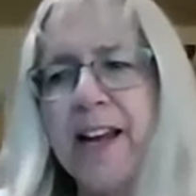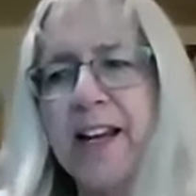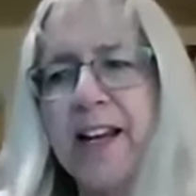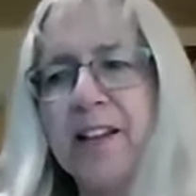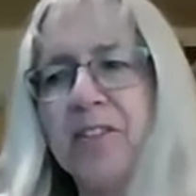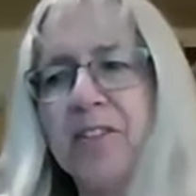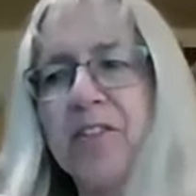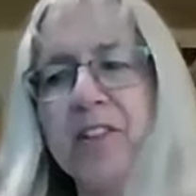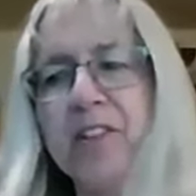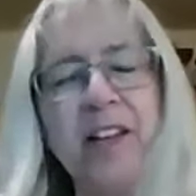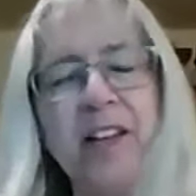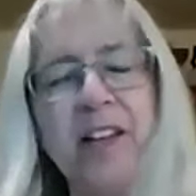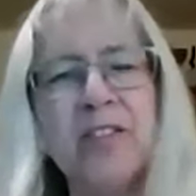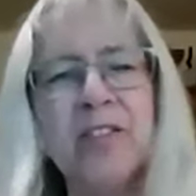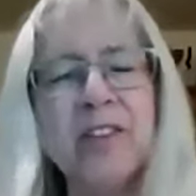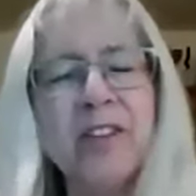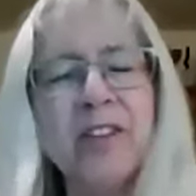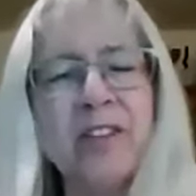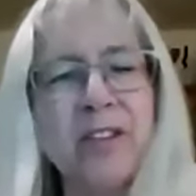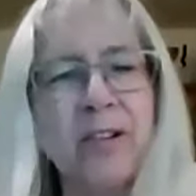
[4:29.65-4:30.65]
It's
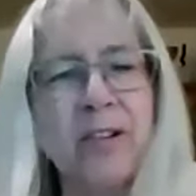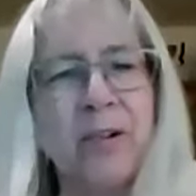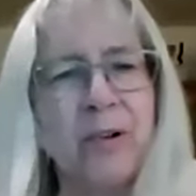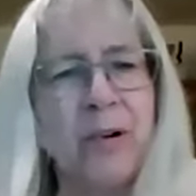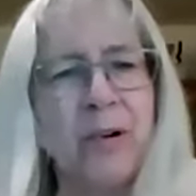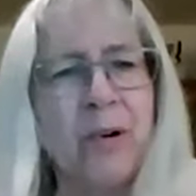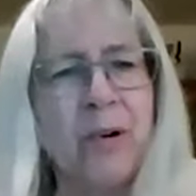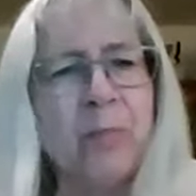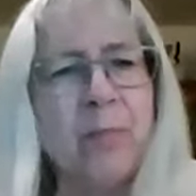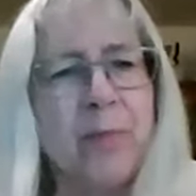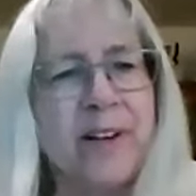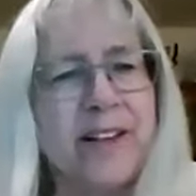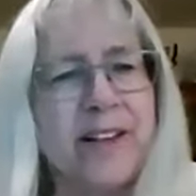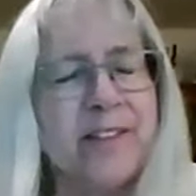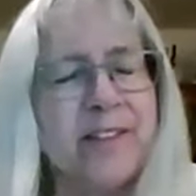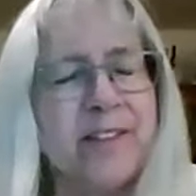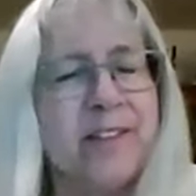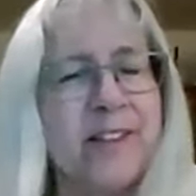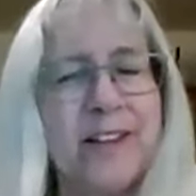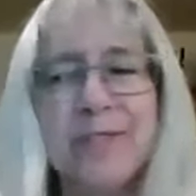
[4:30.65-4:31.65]
easy to learn, but
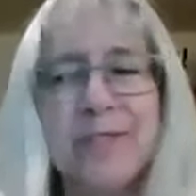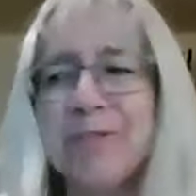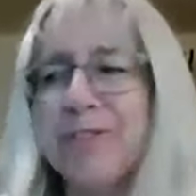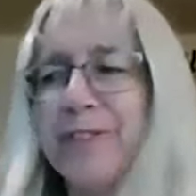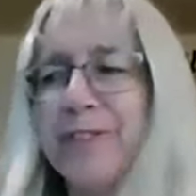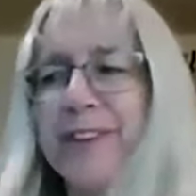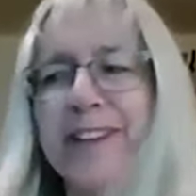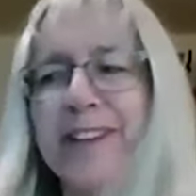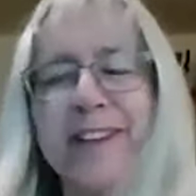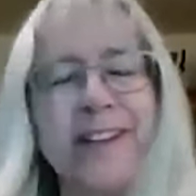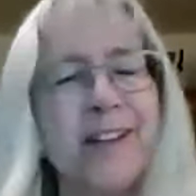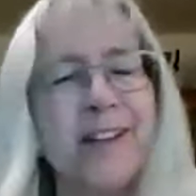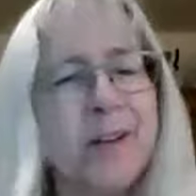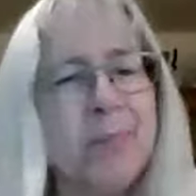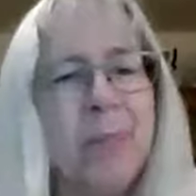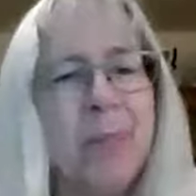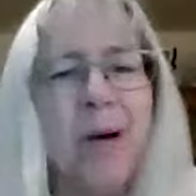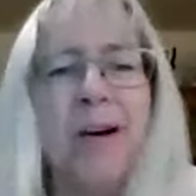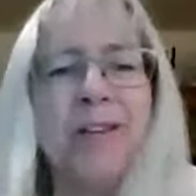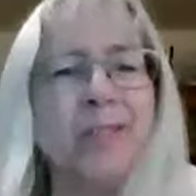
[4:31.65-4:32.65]
it's infinitely
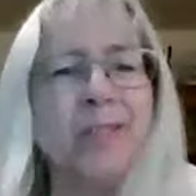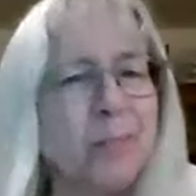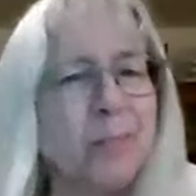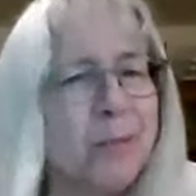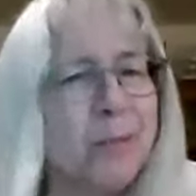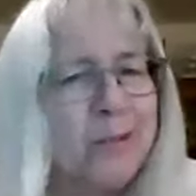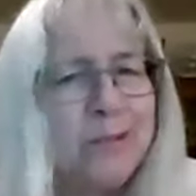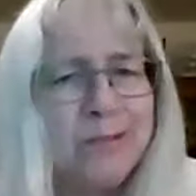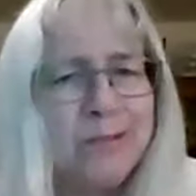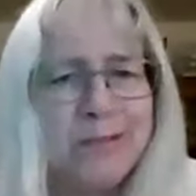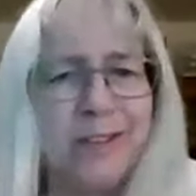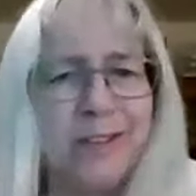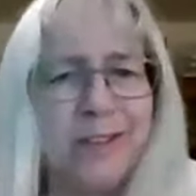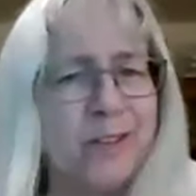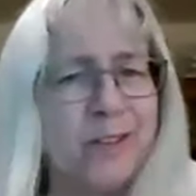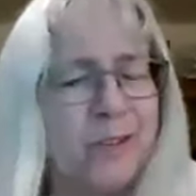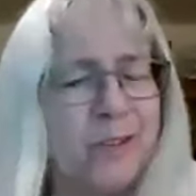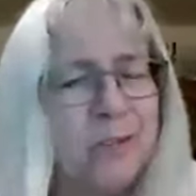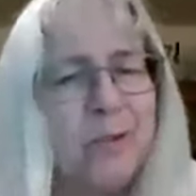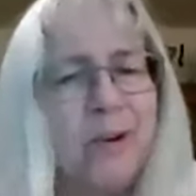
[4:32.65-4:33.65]
possible to
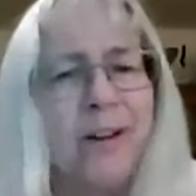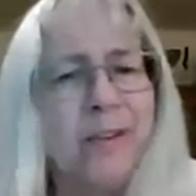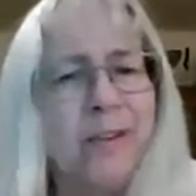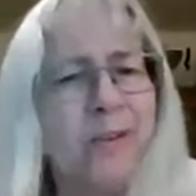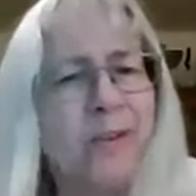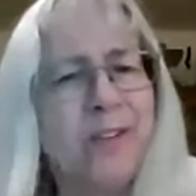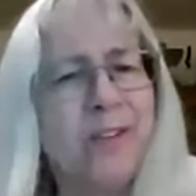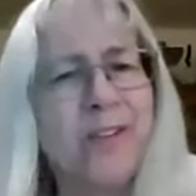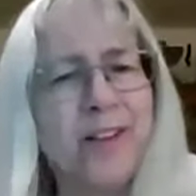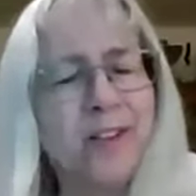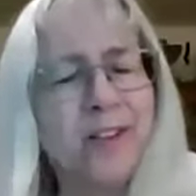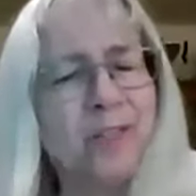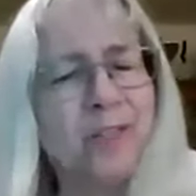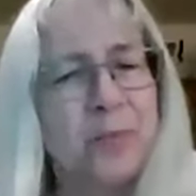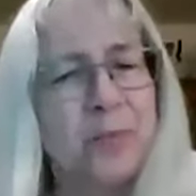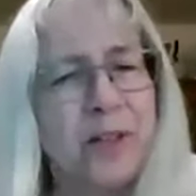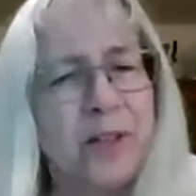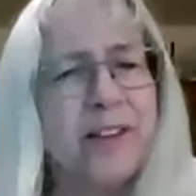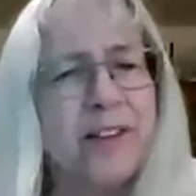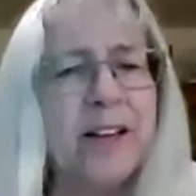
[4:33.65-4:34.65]
do other things
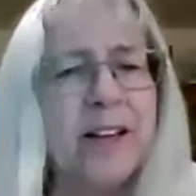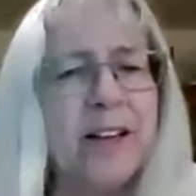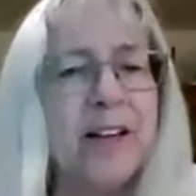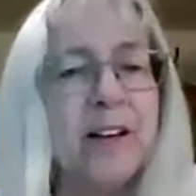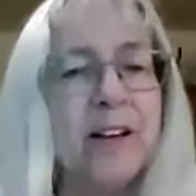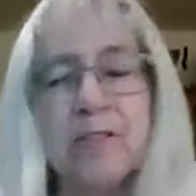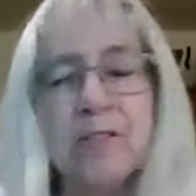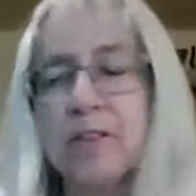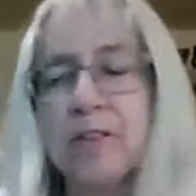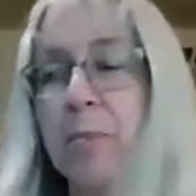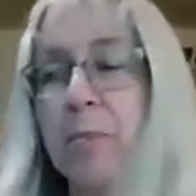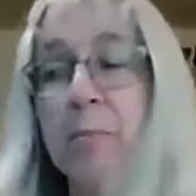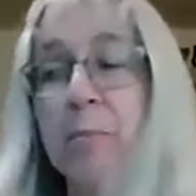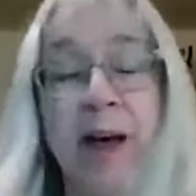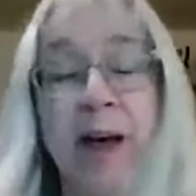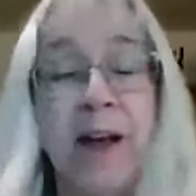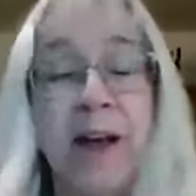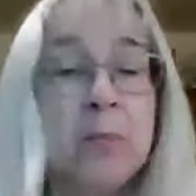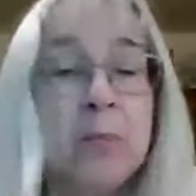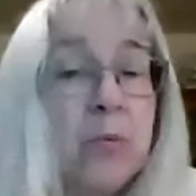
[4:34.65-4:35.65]
with it. It's
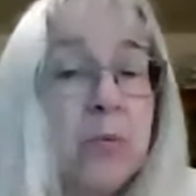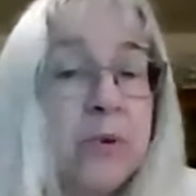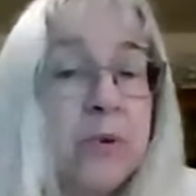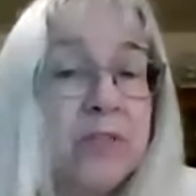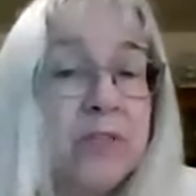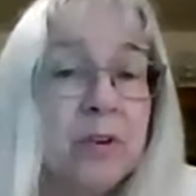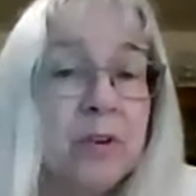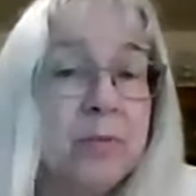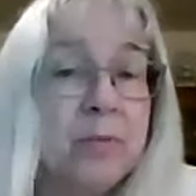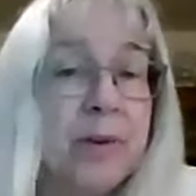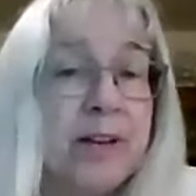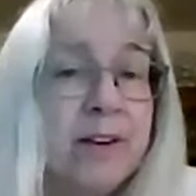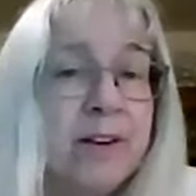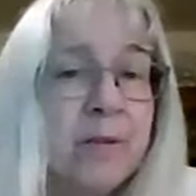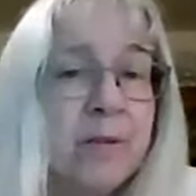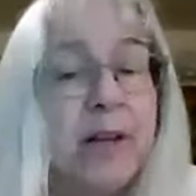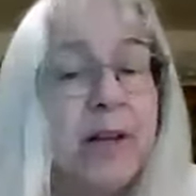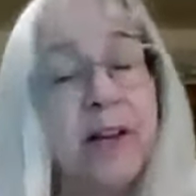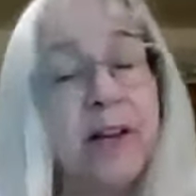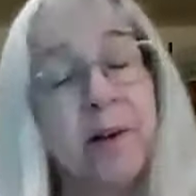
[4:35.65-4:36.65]
compatible with so many
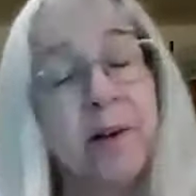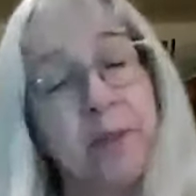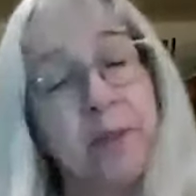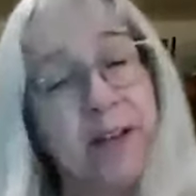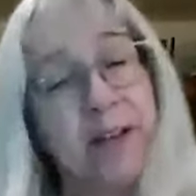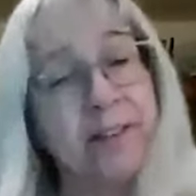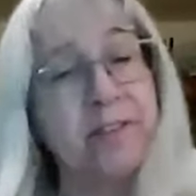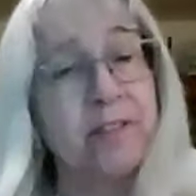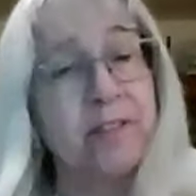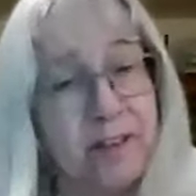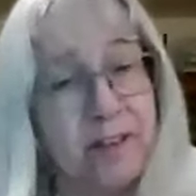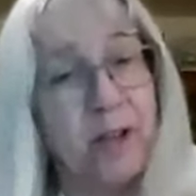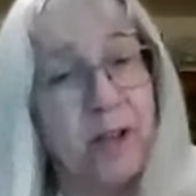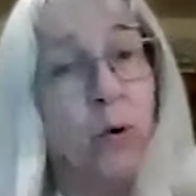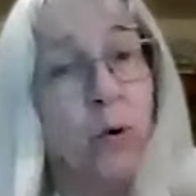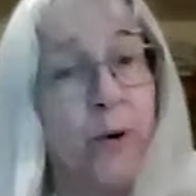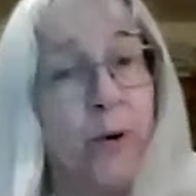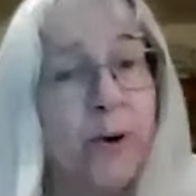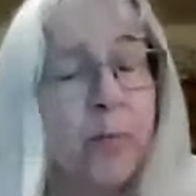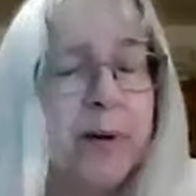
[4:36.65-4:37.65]
other medium, like the
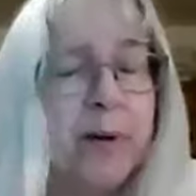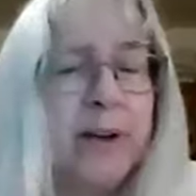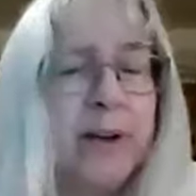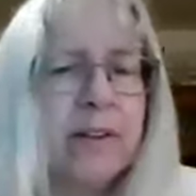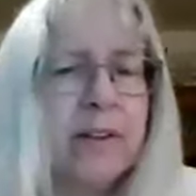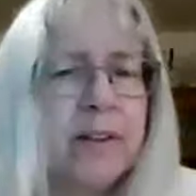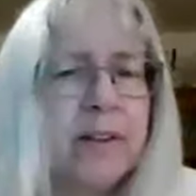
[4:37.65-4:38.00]
oil paint